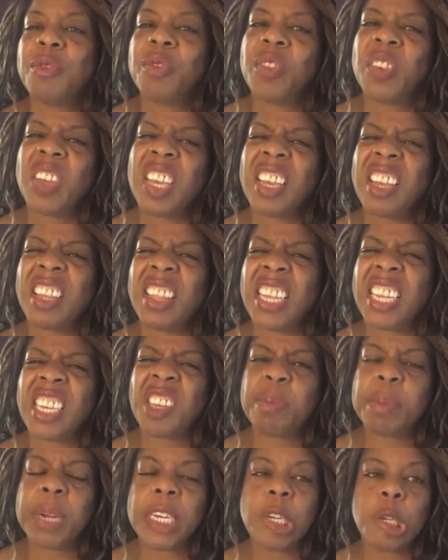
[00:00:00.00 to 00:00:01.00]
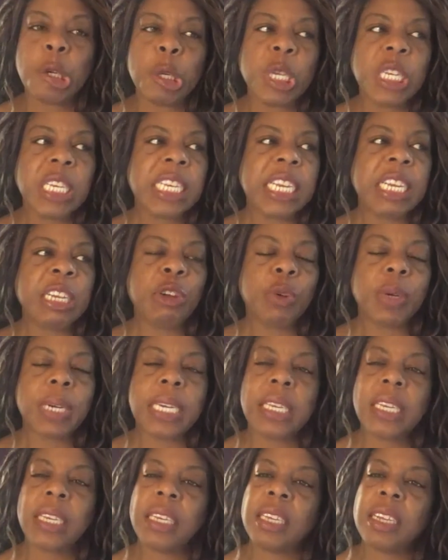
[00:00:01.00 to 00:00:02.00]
vegan. That's my little secret. So